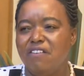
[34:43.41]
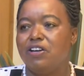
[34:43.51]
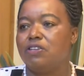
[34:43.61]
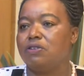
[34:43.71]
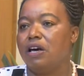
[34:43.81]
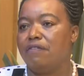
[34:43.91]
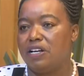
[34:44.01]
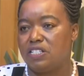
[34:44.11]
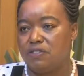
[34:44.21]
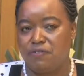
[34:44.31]
even to
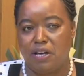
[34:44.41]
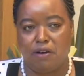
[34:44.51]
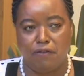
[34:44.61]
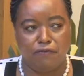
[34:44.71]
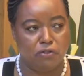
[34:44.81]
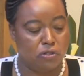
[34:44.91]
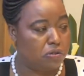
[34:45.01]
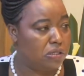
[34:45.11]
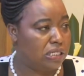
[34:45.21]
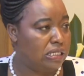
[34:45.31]
diversify our food
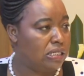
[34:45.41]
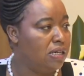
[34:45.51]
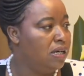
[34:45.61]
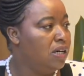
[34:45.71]
sources